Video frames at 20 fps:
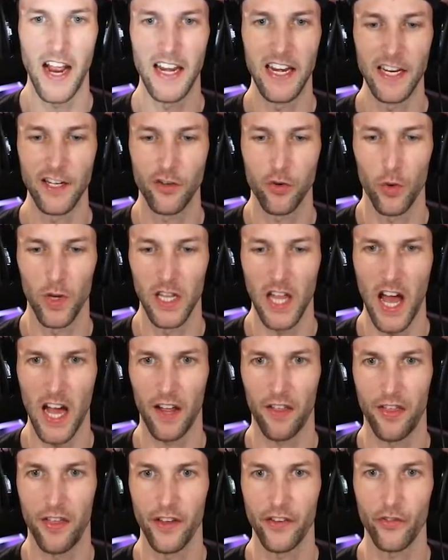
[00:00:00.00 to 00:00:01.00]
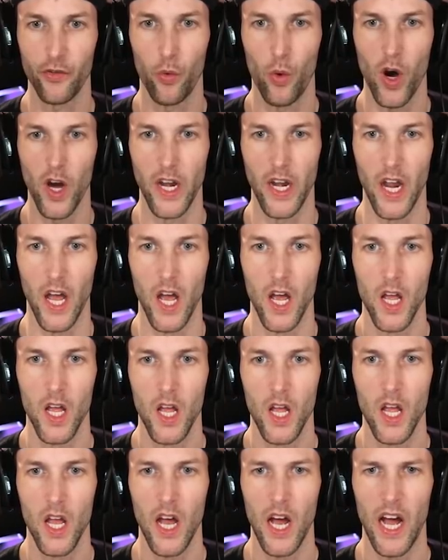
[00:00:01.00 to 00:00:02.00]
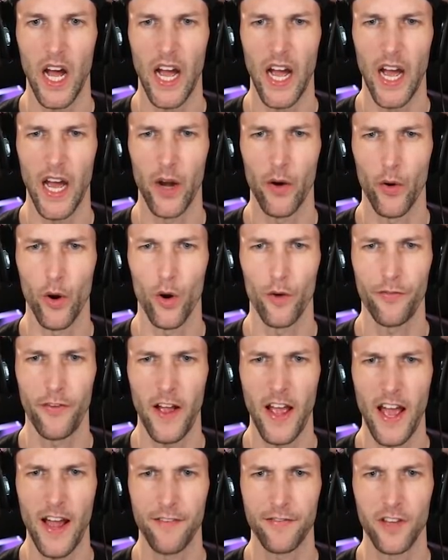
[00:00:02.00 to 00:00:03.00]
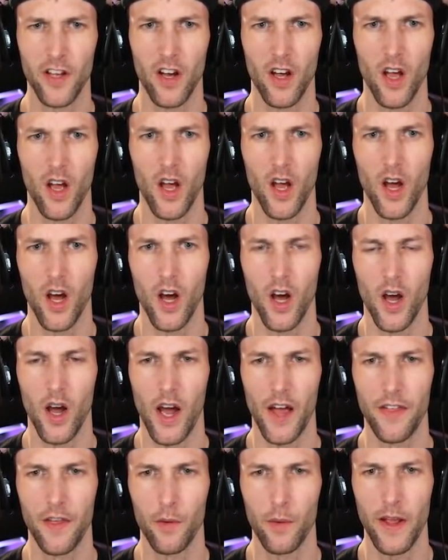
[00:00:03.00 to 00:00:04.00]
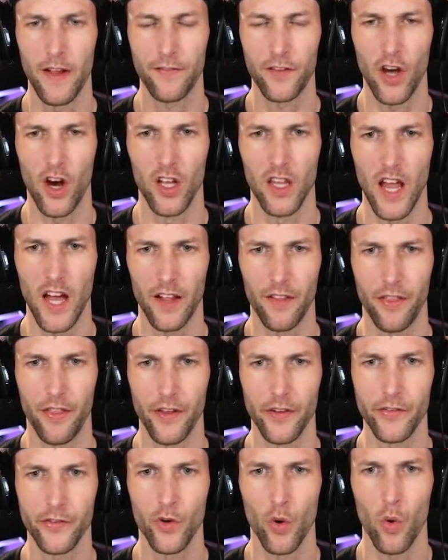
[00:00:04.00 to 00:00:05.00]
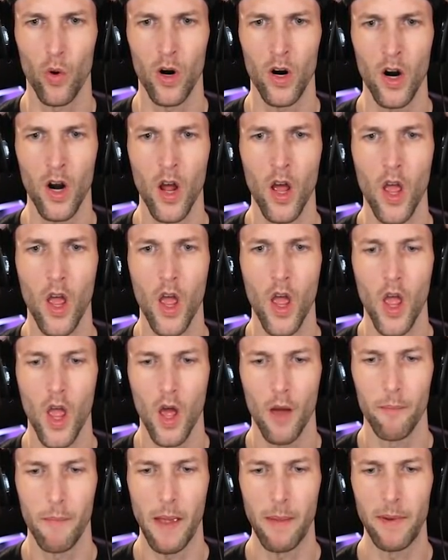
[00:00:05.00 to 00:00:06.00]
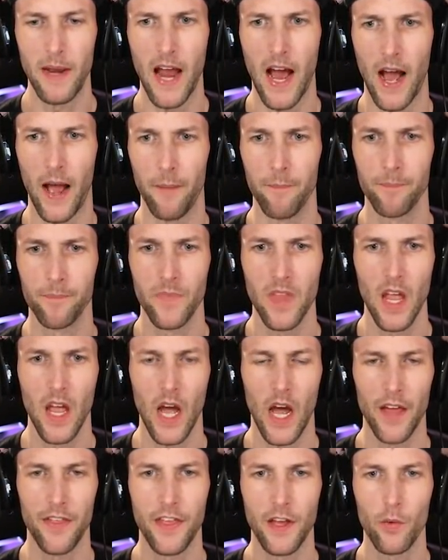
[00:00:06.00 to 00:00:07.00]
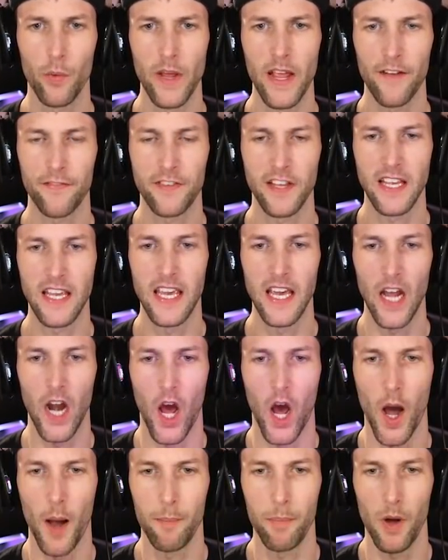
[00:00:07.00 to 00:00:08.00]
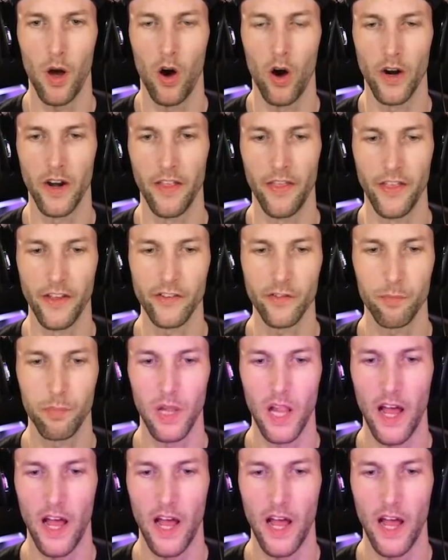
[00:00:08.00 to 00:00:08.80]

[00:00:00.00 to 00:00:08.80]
I need to unlock this one. I don't know if I have to. I think we have to unlock this door. Maybe not. I think we have to get up onto this